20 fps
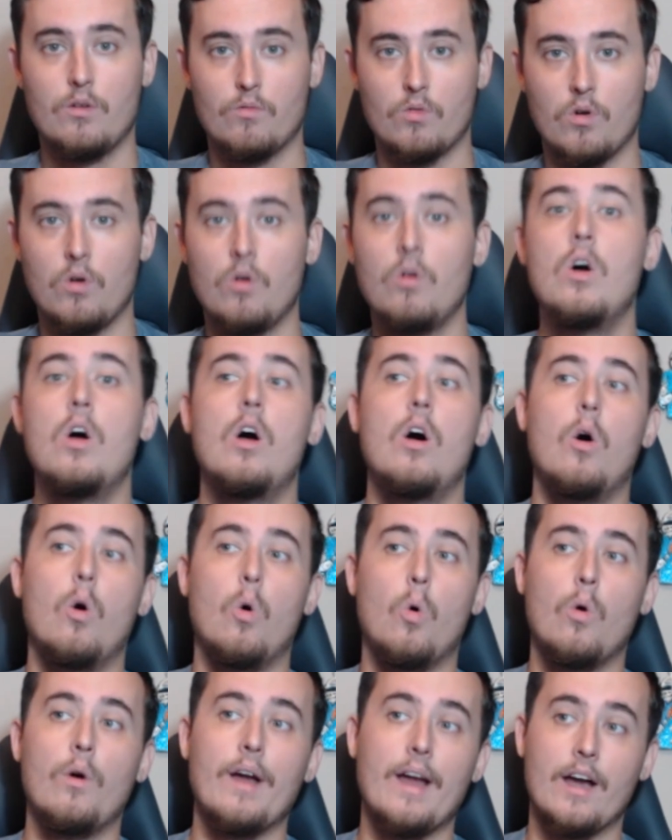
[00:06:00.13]
role
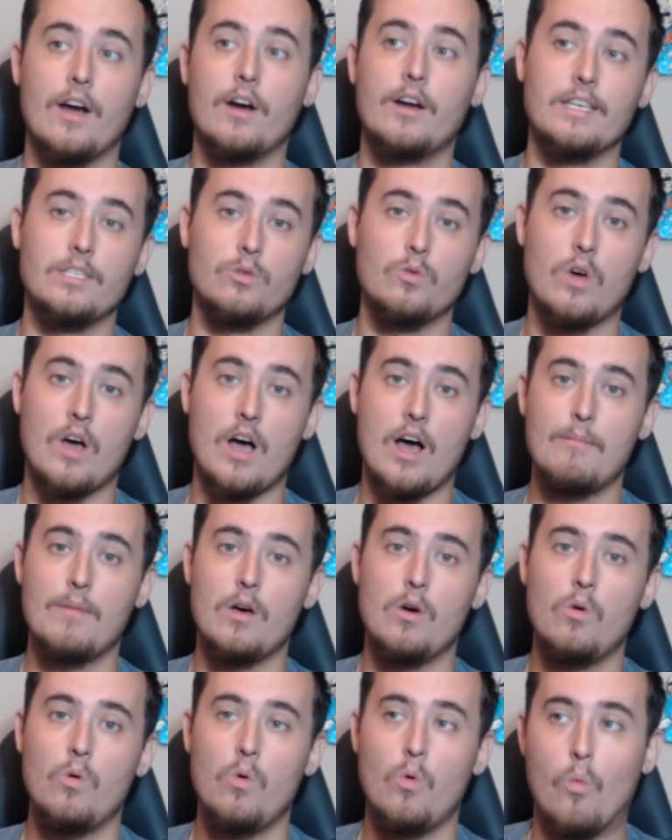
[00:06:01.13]
or Erik
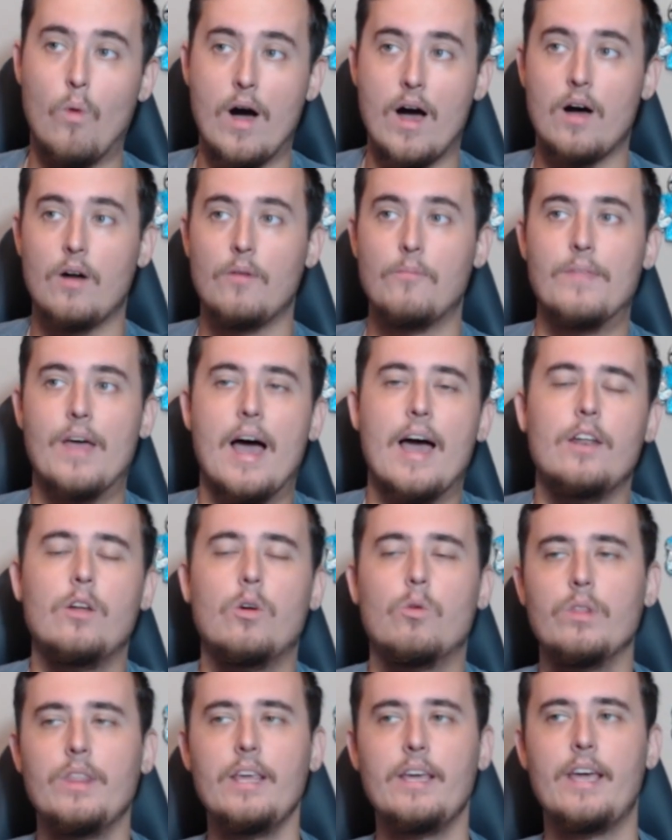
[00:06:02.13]
Ezukanma, while I
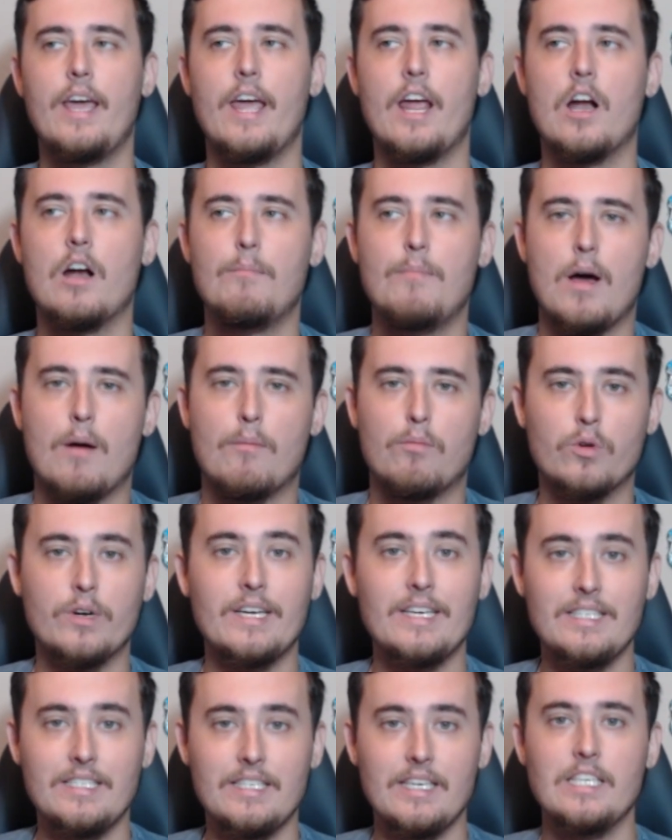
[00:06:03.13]
don't really care about
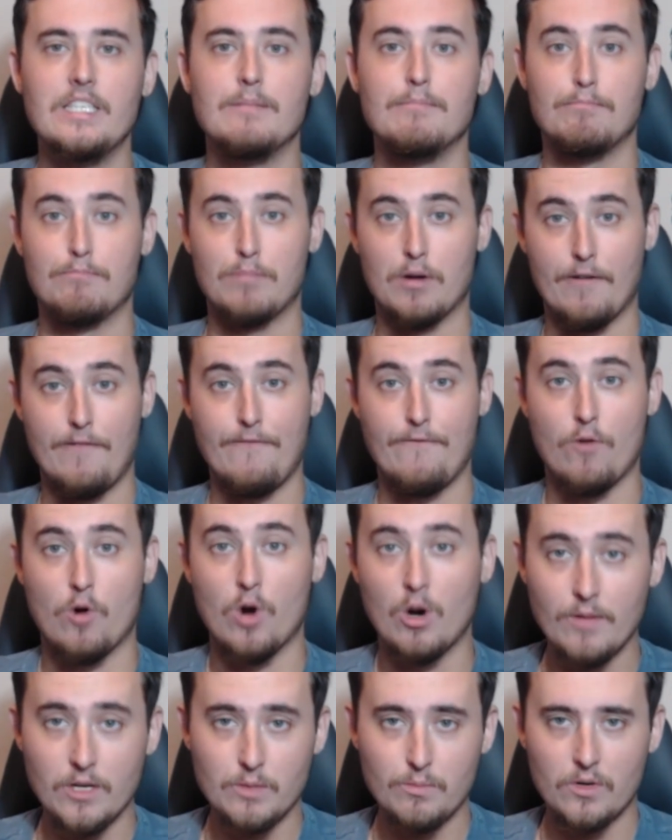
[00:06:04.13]
preseason
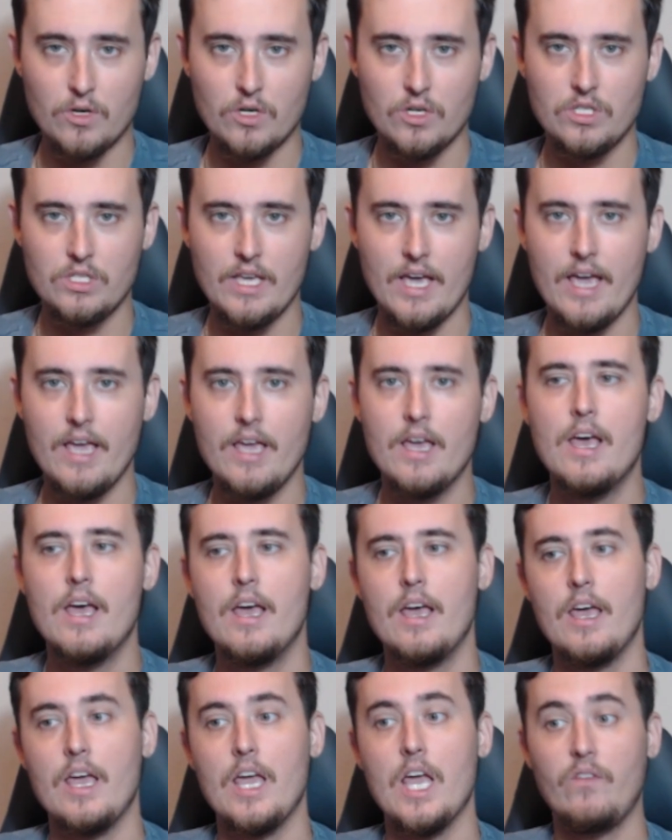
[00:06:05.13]
performance per se,
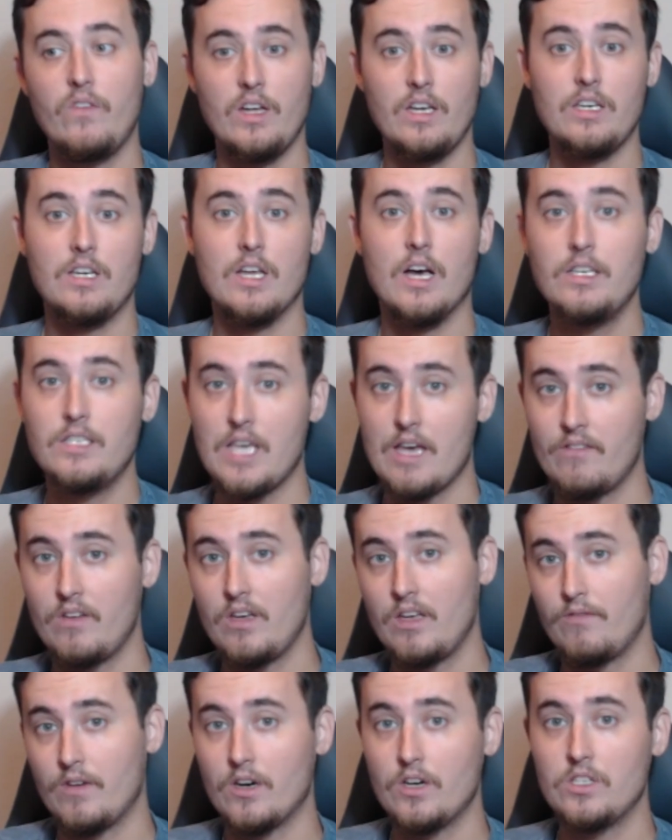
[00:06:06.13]
if he does have
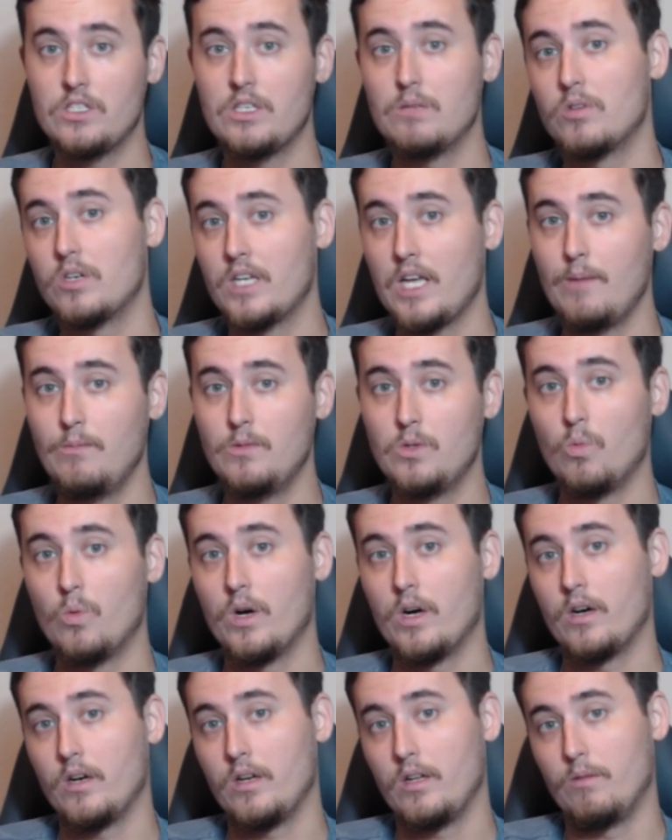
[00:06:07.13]
a very similar game to
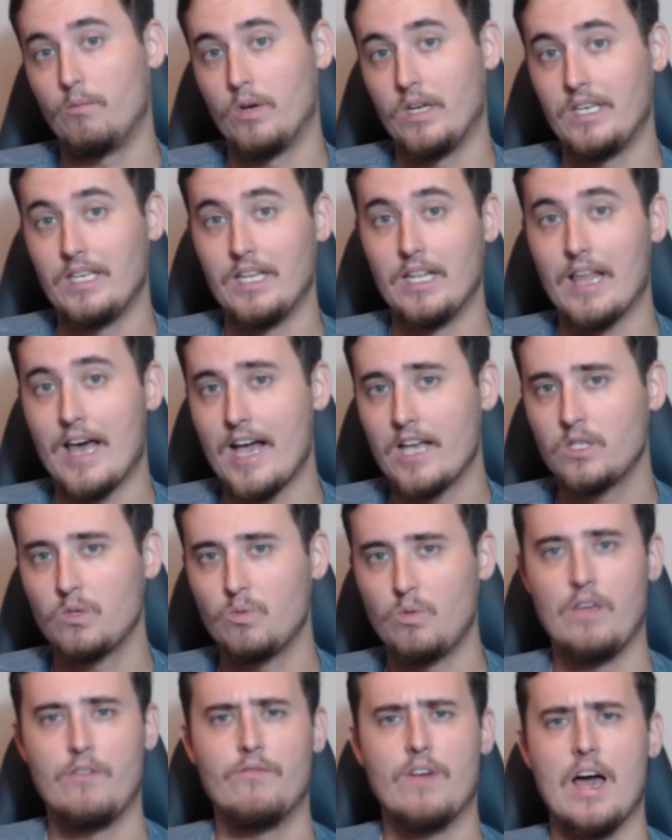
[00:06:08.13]
where what he did last
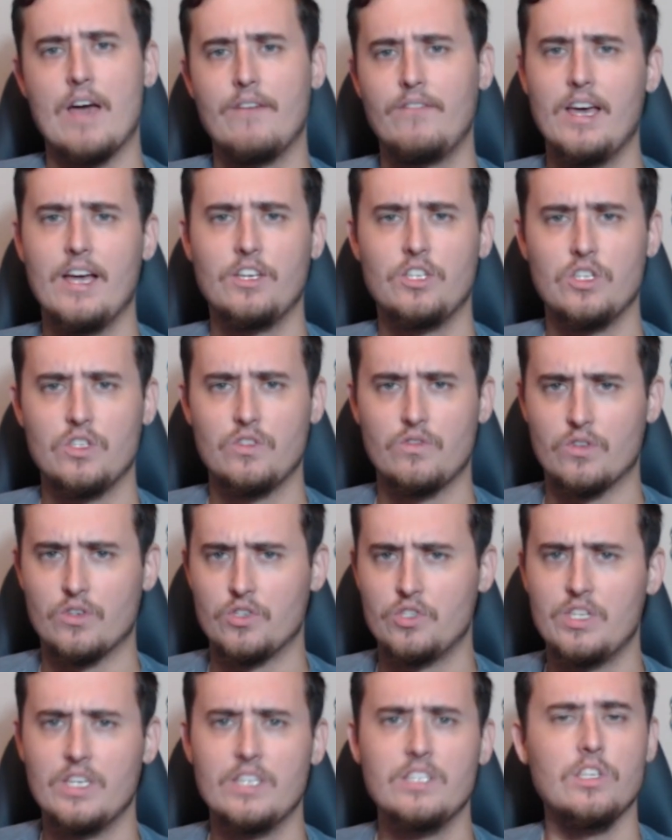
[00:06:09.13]
week, five catches for
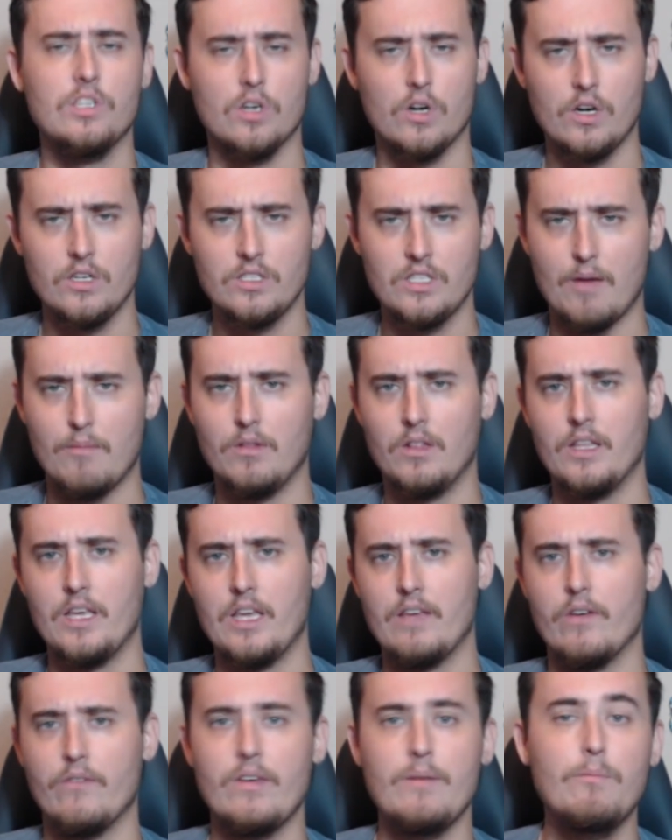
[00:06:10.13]
60 yards, I
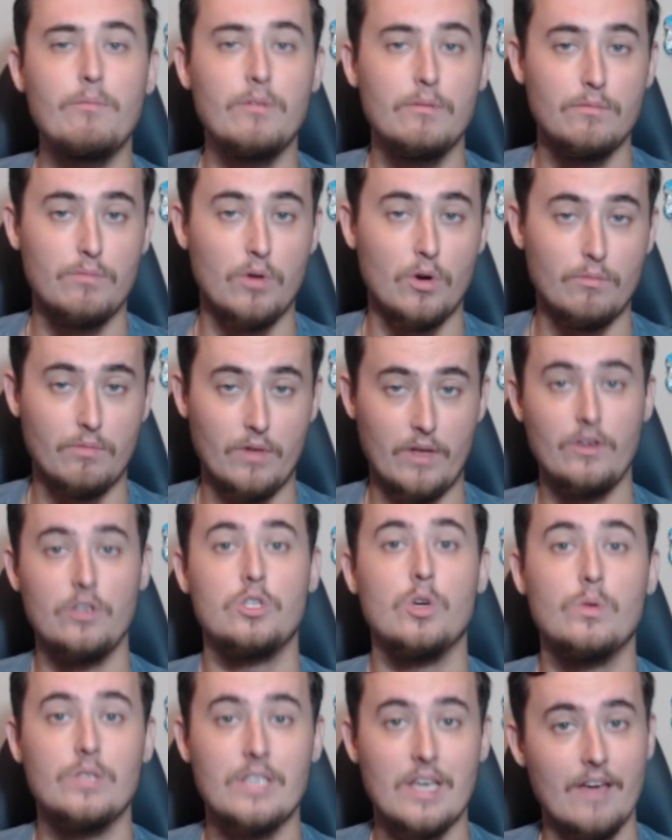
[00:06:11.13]
believe. If he if he
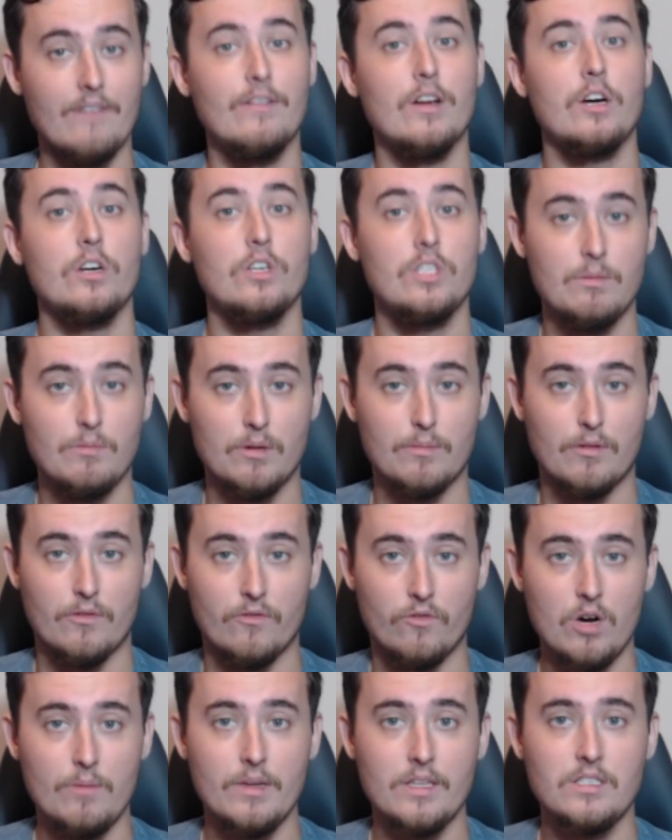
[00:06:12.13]
shows out a very similar
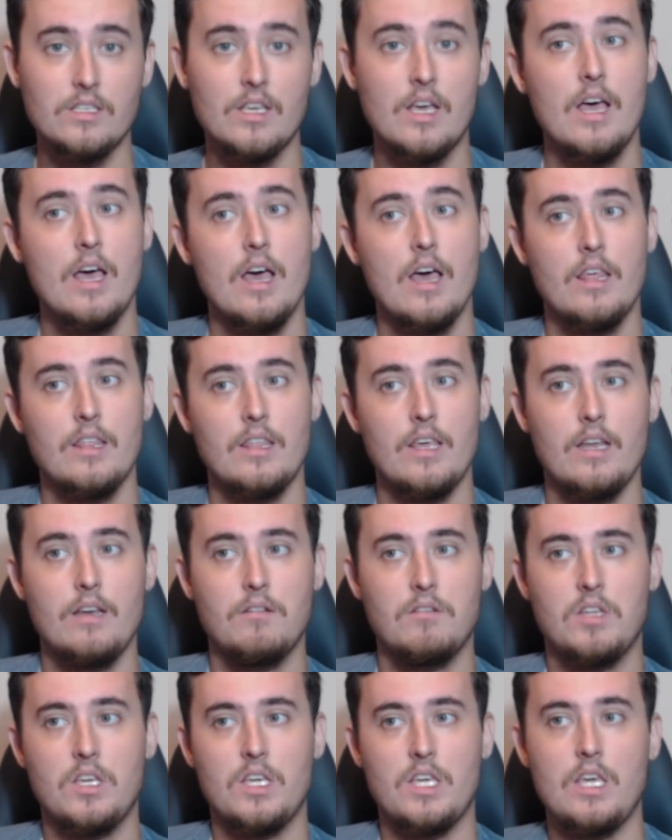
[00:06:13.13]
performance, then
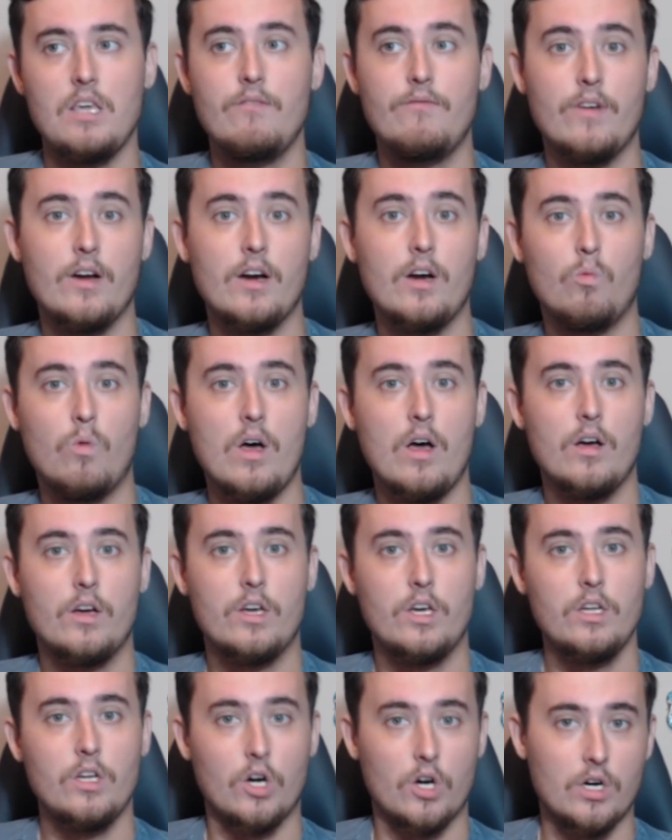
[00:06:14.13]
he very well
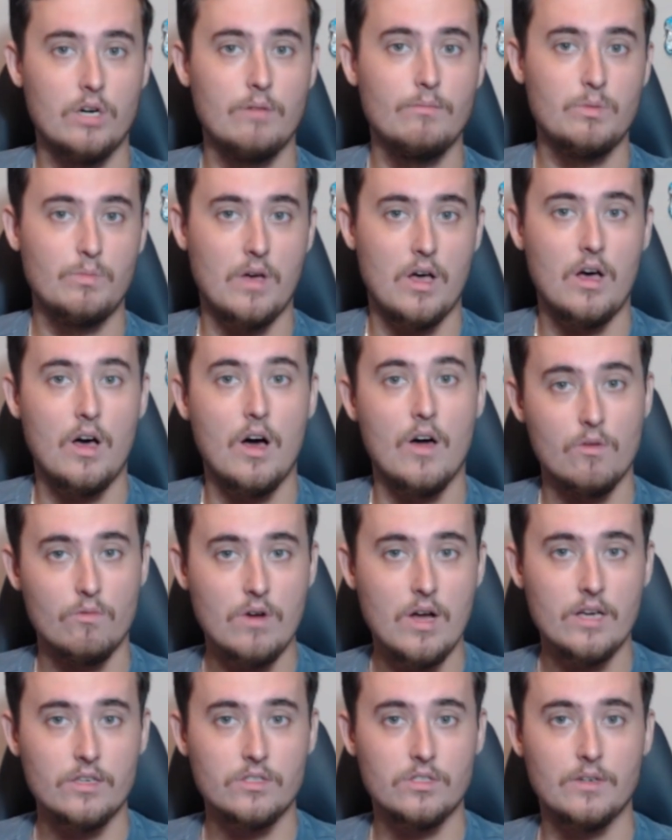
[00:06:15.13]
could earn him spot on the
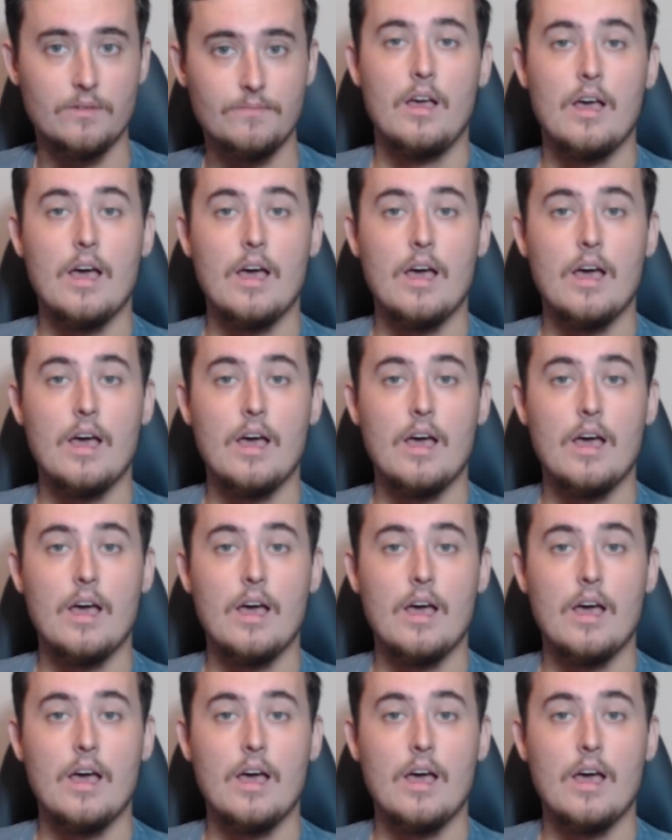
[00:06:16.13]
roster.